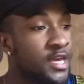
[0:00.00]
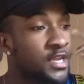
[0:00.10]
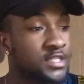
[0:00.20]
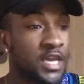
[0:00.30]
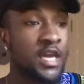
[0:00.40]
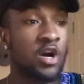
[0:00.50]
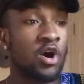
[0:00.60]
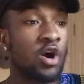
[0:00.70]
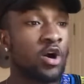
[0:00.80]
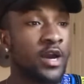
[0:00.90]
The thing go
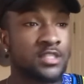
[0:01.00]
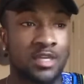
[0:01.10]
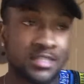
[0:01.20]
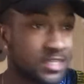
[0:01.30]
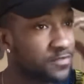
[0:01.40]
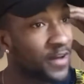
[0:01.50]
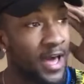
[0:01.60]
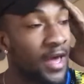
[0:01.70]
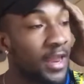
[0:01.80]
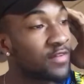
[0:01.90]
hard. It's it's
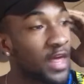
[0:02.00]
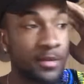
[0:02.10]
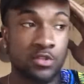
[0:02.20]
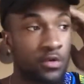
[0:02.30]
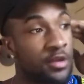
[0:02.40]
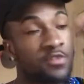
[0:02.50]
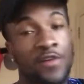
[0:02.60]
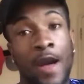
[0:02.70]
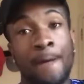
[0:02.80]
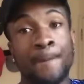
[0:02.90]
fire. I like valedictorian. It was
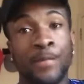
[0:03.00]
fire.